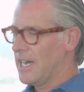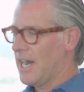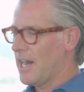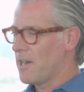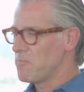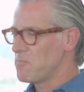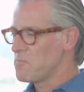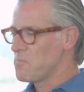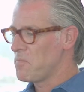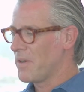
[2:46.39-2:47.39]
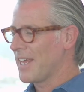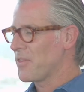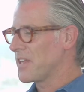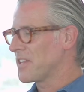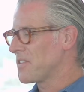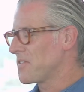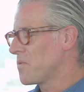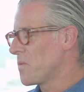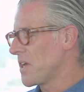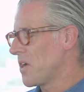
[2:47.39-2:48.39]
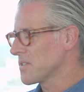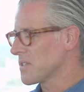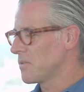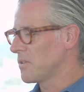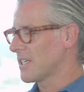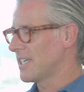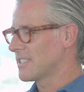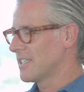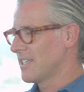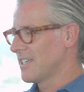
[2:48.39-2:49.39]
But I think when we also look at